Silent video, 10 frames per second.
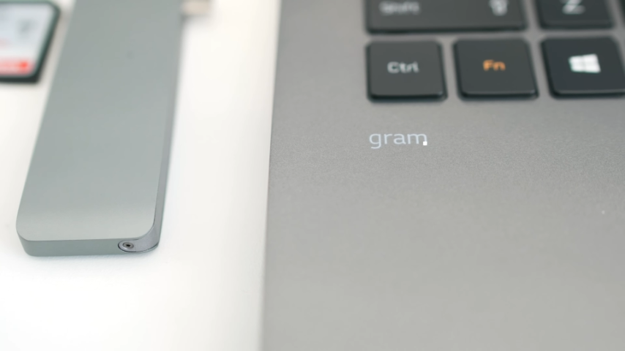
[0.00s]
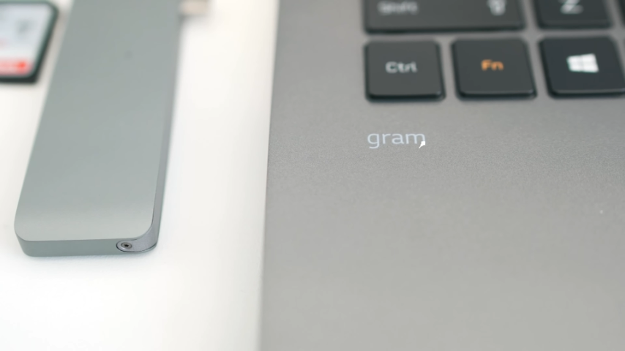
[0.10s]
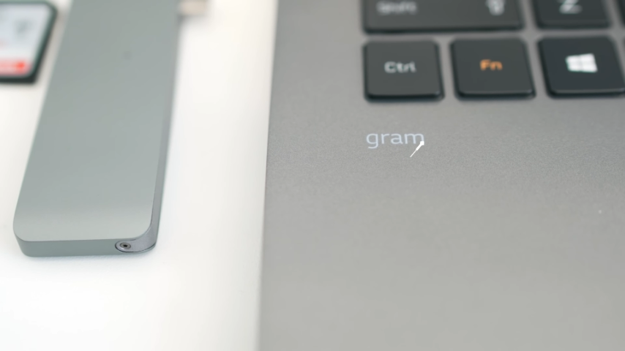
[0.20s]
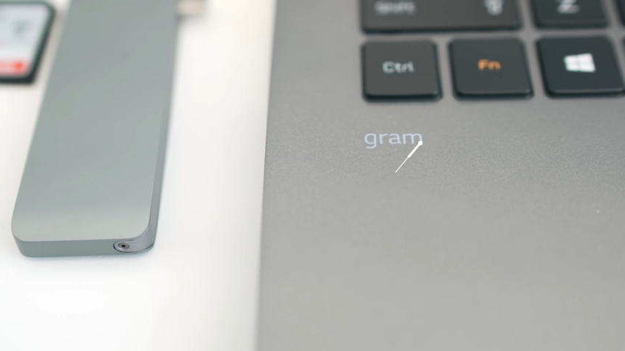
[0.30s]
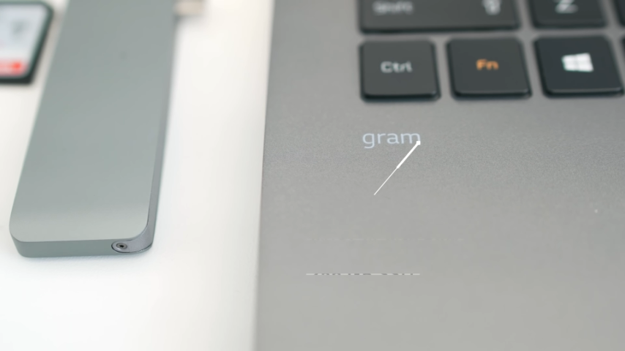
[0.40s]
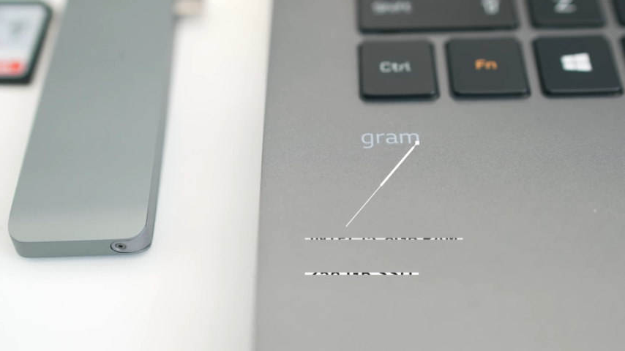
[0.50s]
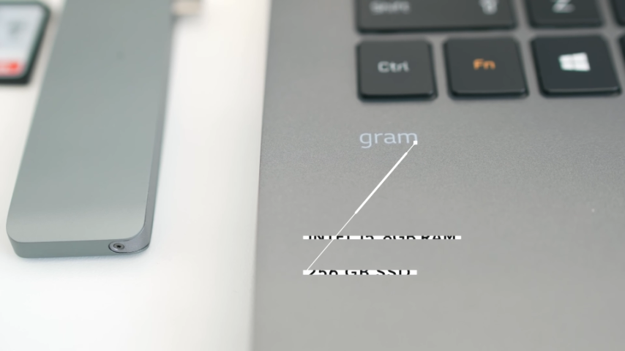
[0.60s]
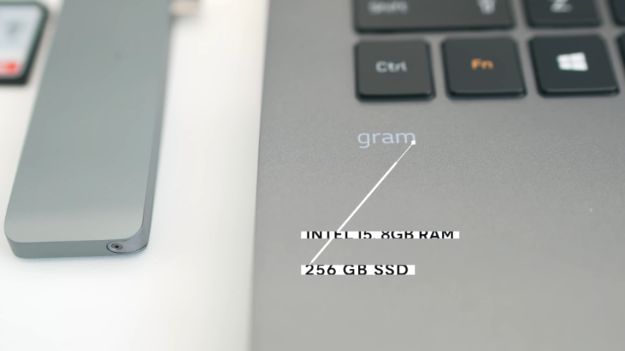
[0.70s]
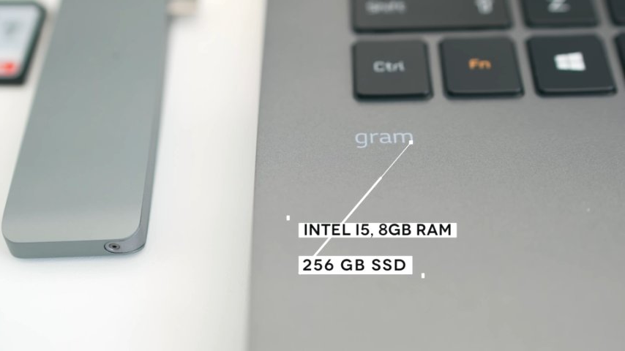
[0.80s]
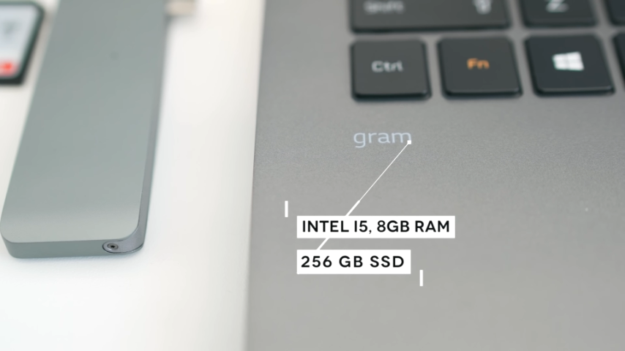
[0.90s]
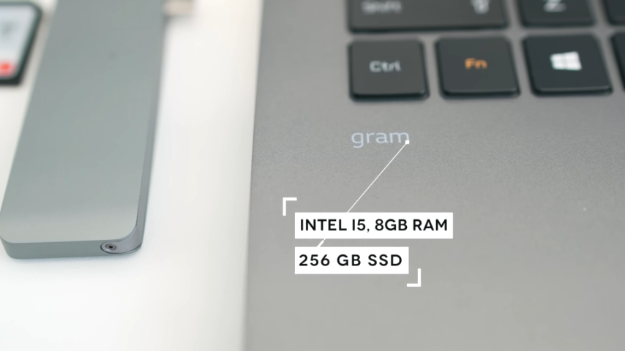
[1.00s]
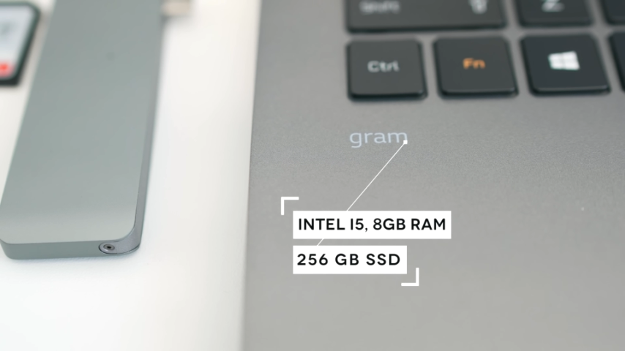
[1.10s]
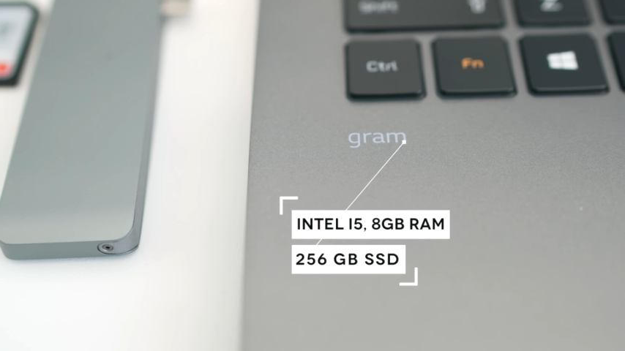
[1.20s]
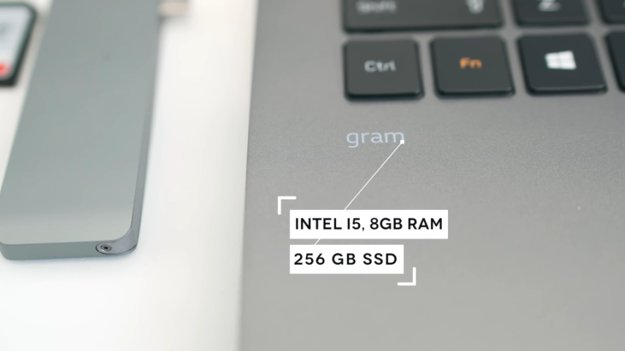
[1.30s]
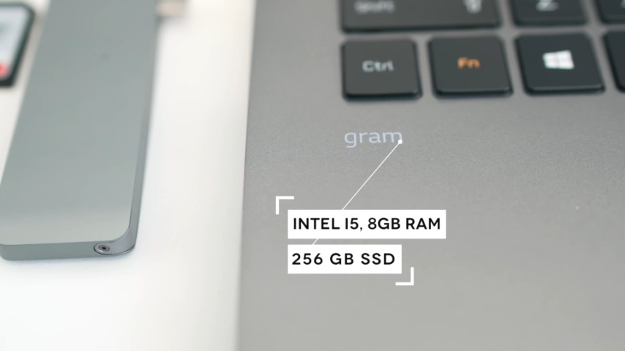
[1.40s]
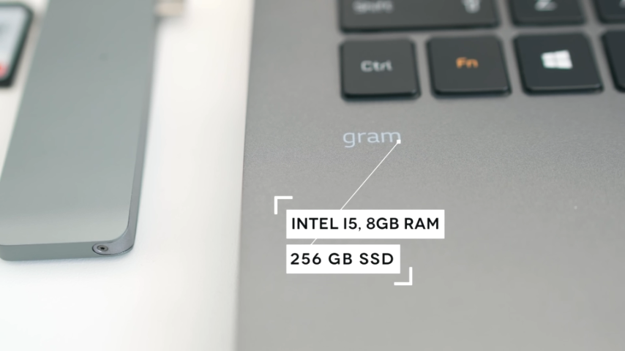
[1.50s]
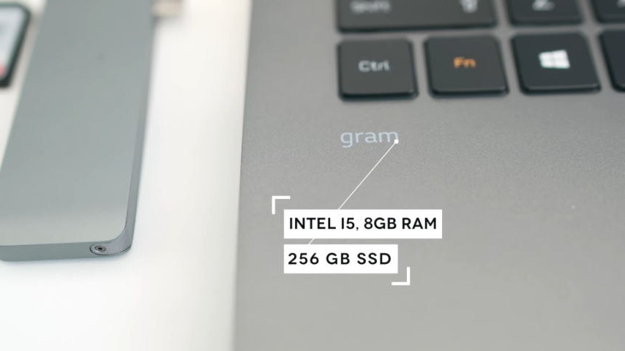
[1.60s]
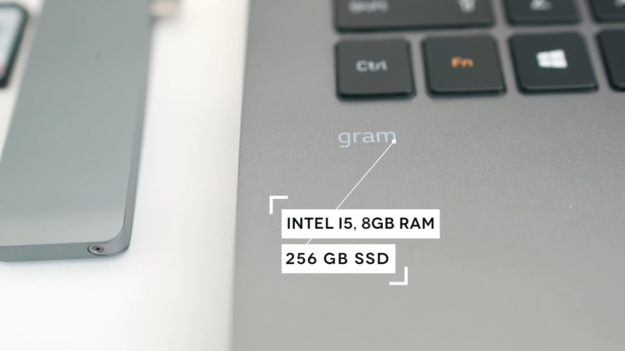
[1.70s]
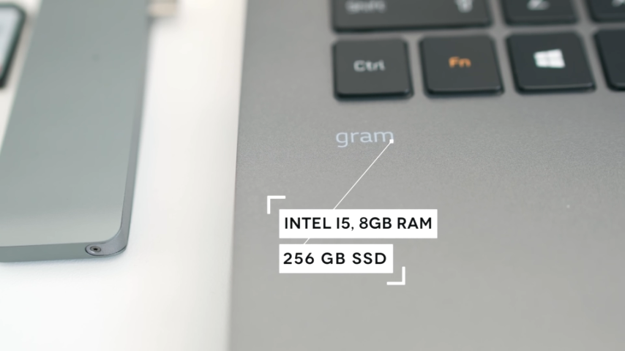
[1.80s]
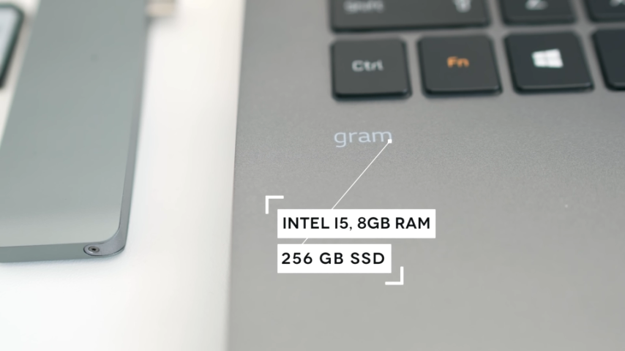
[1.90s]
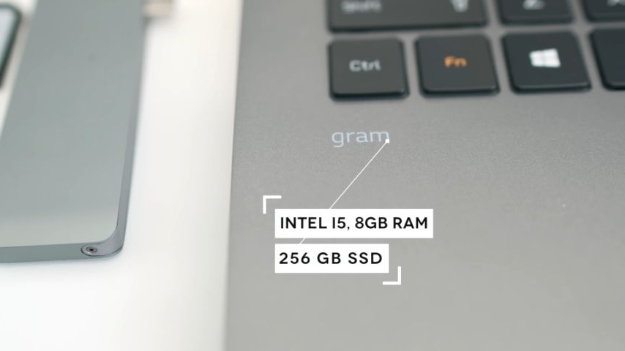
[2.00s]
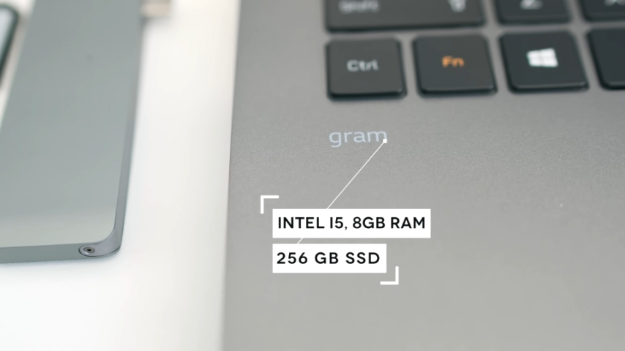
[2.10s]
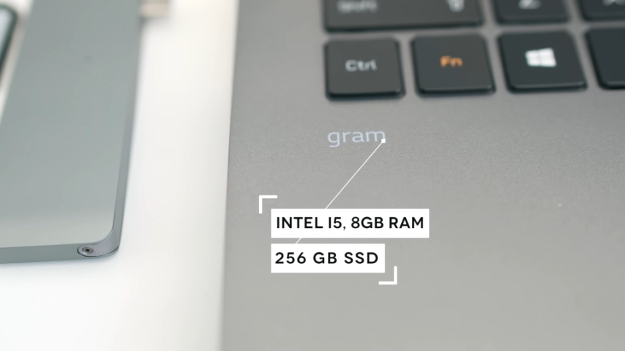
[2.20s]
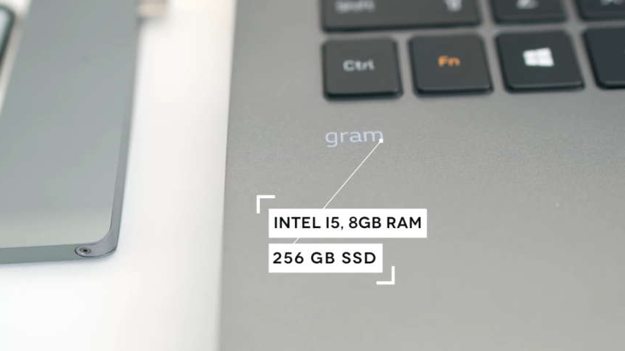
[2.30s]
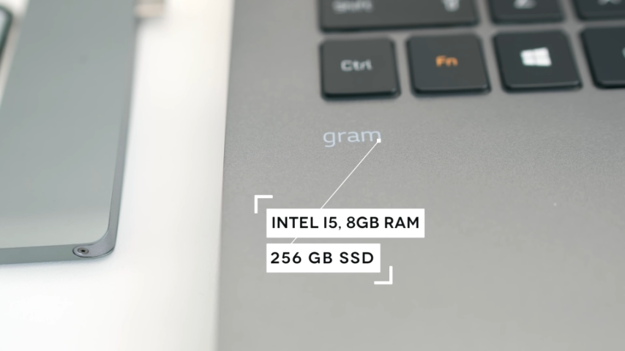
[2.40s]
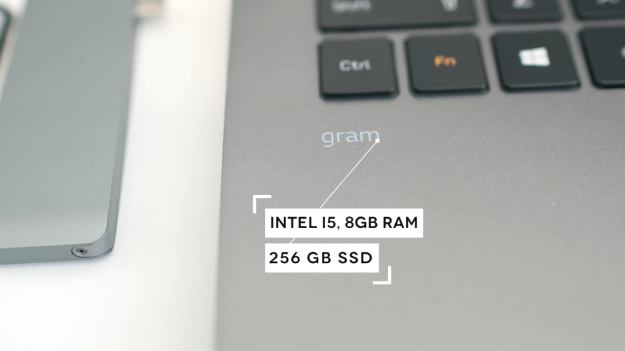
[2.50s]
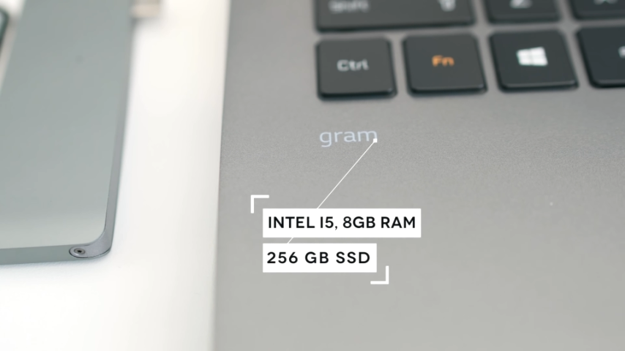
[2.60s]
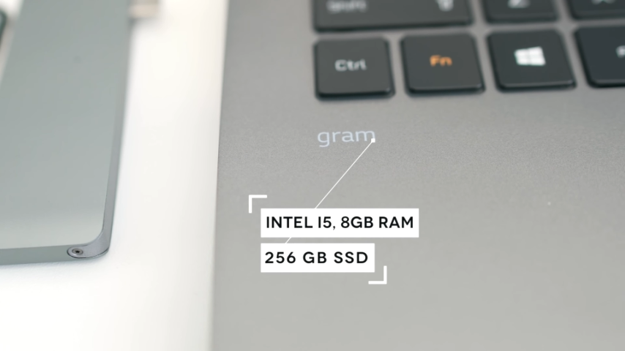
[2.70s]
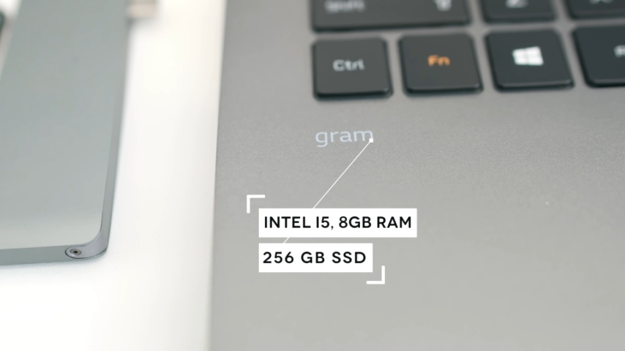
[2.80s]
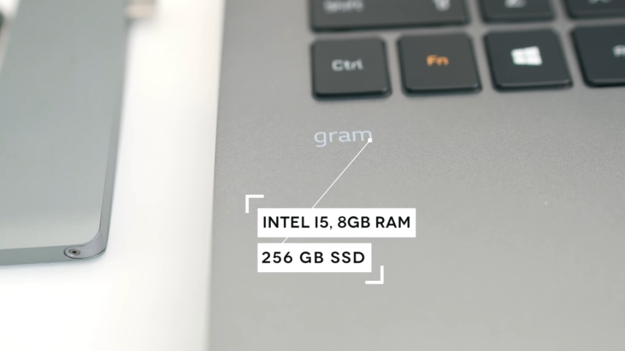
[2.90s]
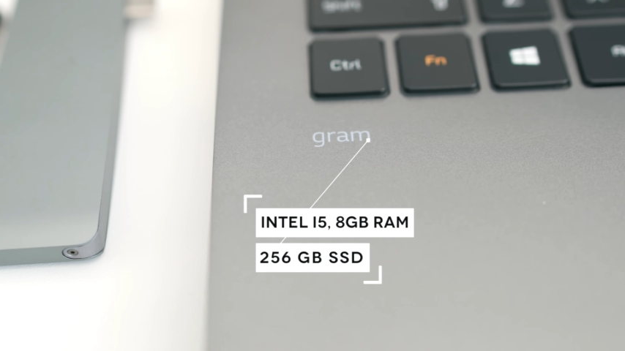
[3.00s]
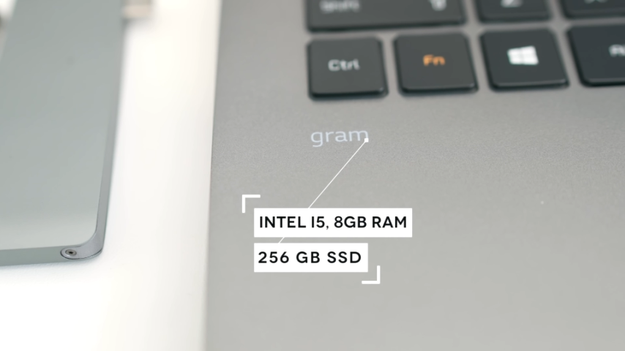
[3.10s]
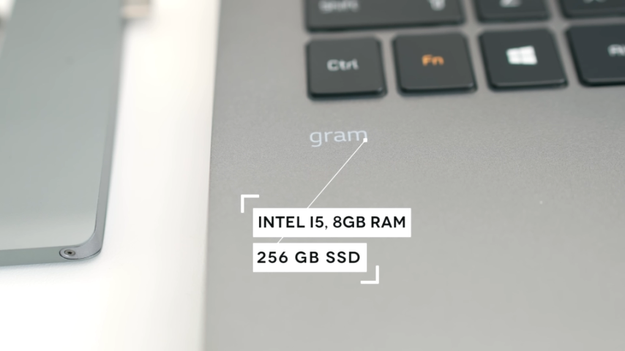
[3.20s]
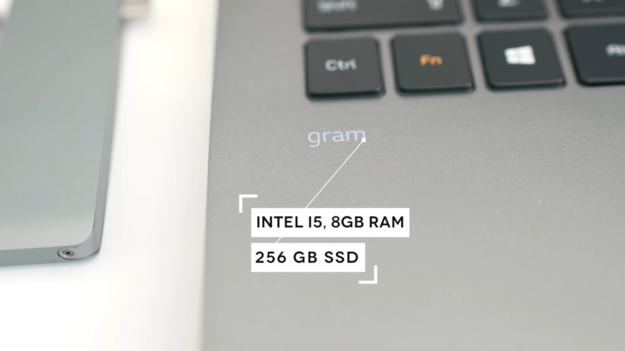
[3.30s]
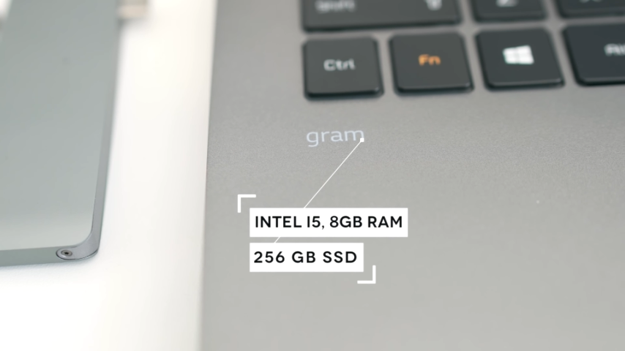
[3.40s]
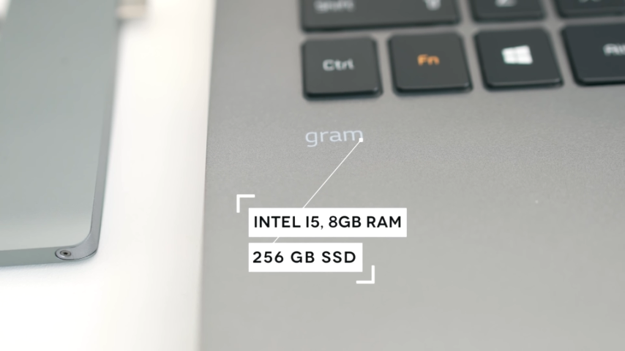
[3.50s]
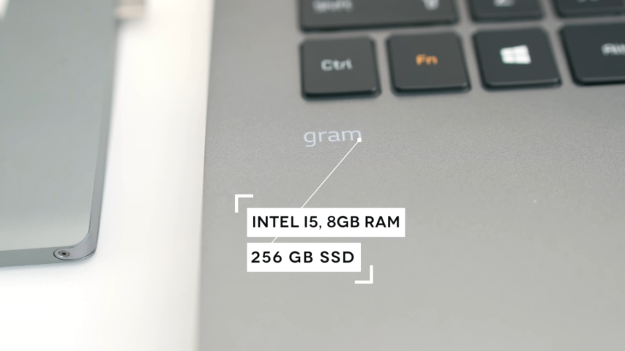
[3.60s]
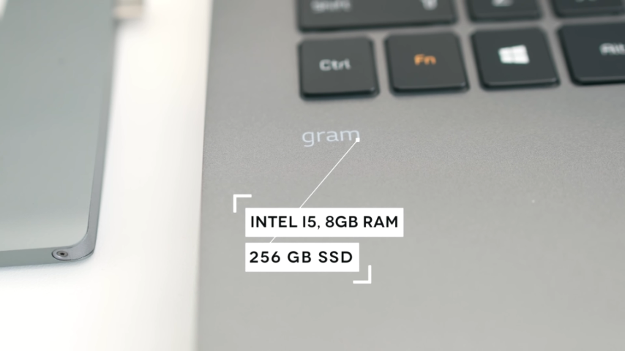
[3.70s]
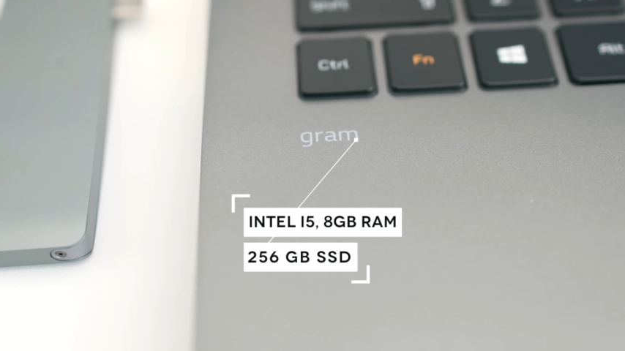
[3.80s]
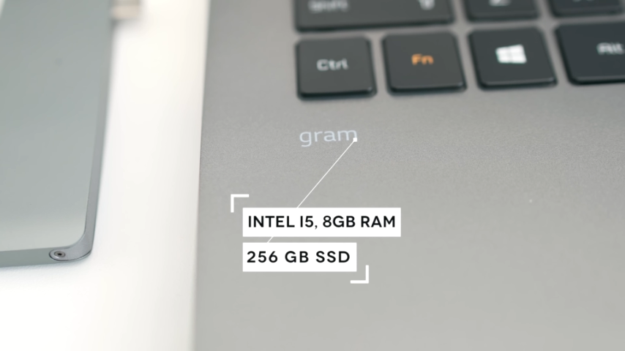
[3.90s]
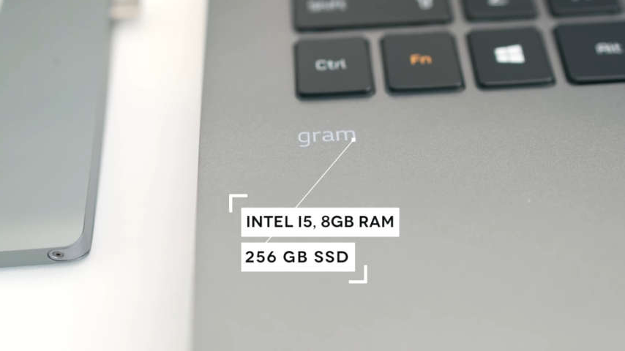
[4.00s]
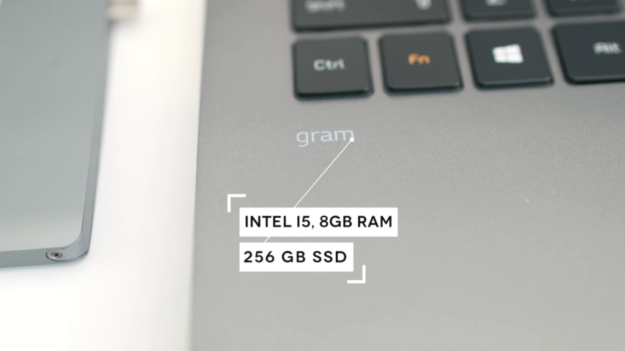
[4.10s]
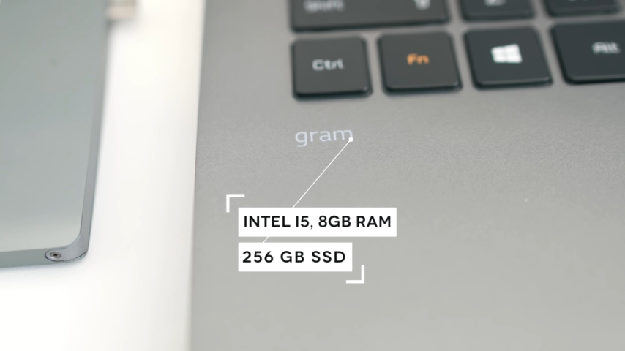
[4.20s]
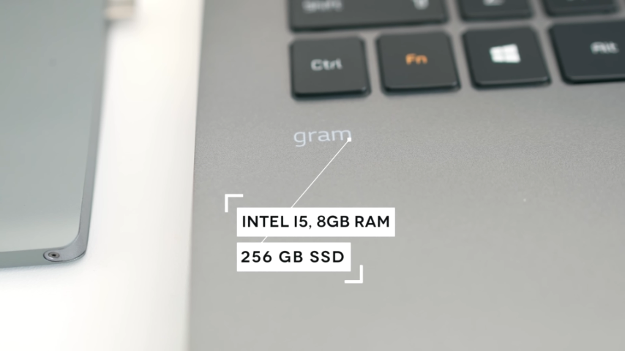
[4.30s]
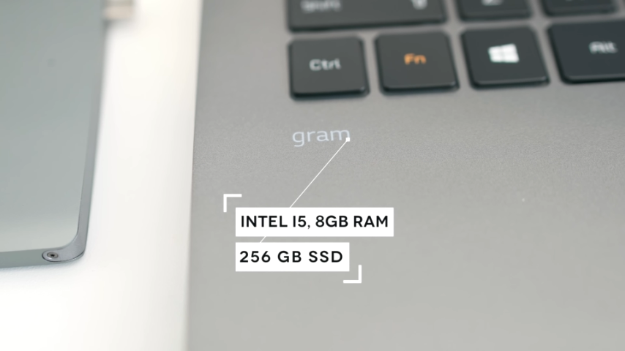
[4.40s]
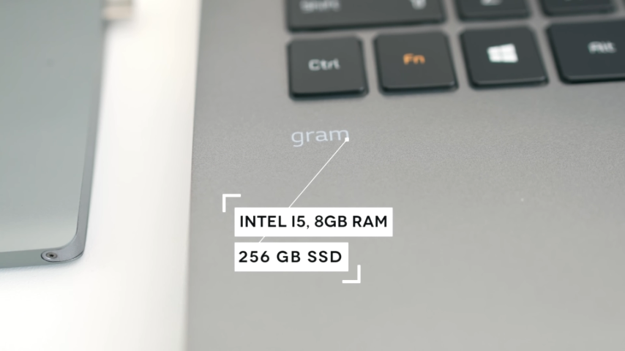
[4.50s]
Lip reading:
(no speaker visible)